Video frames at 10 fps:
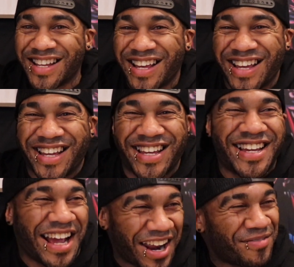
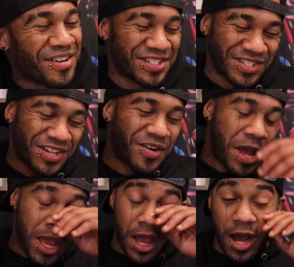I got a person. So
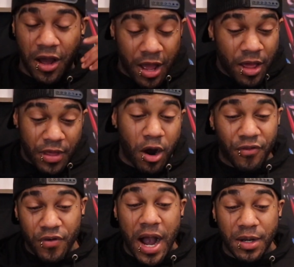uh, they are
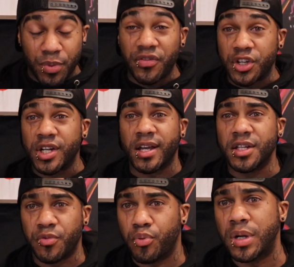fried, but the chicken
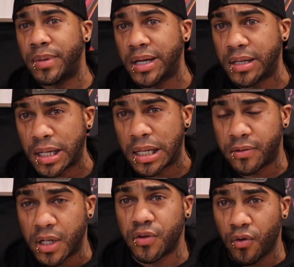is pre-made
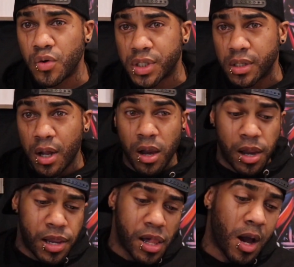and it's frozen.
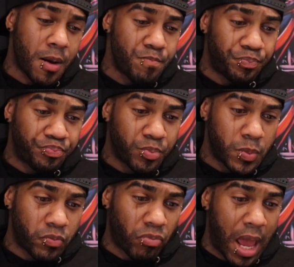Um,
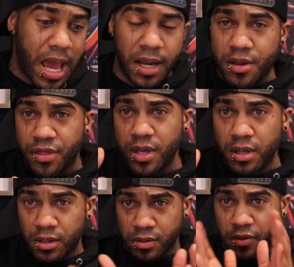and
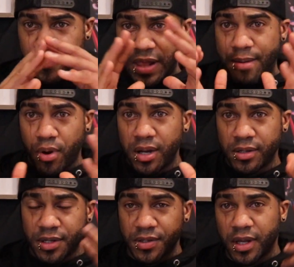the the
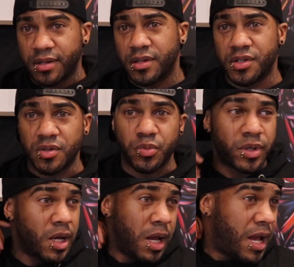flatbread is like the
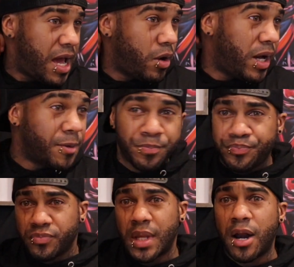chalupa. Anyway,
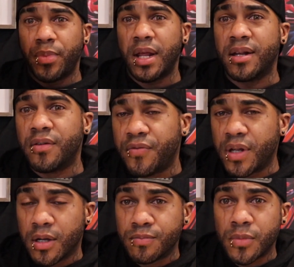that'll be the end of the
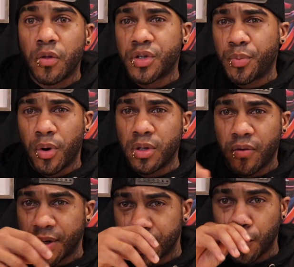video. Oh, the chipotle
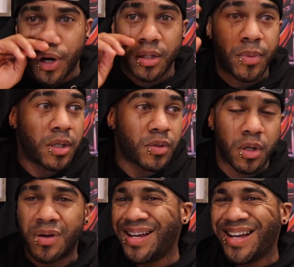ranch is already on the menu,
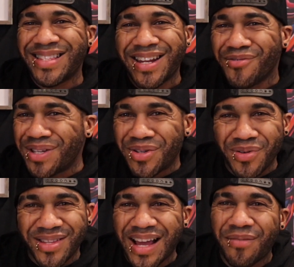so they didn't really do
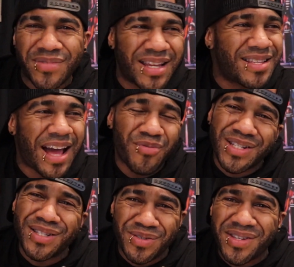anything. I'm, that
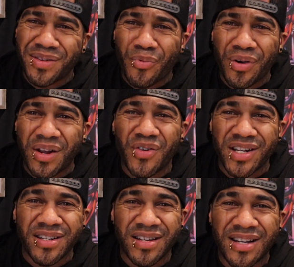was a little disappointing,
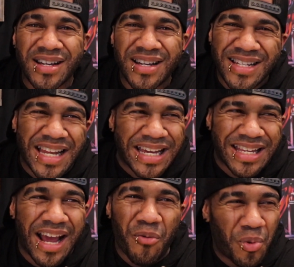wasn't it?
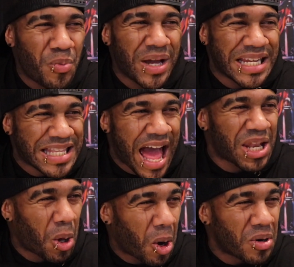Like, all we waited
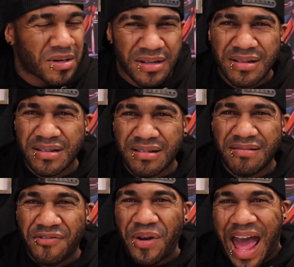that long
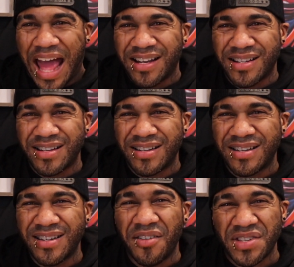for that.
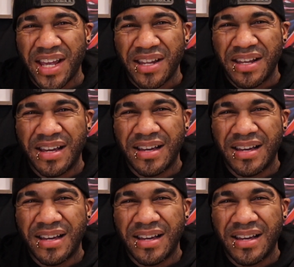You know what I'm saying?